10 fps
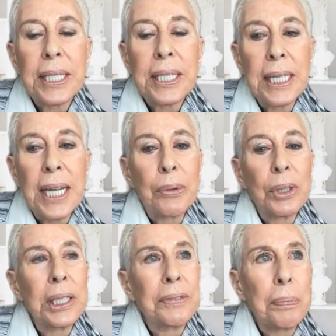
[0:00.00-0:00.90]
today
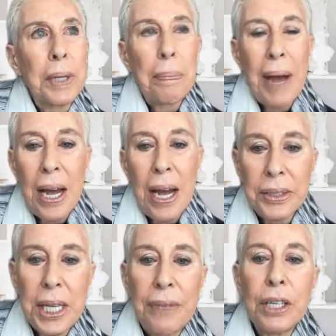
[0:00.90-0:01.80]
will live to be
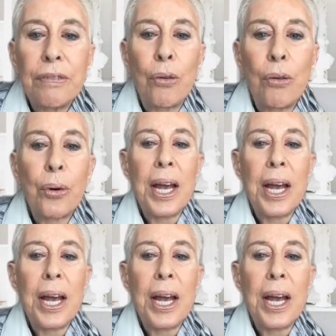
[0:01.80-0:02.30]
about 74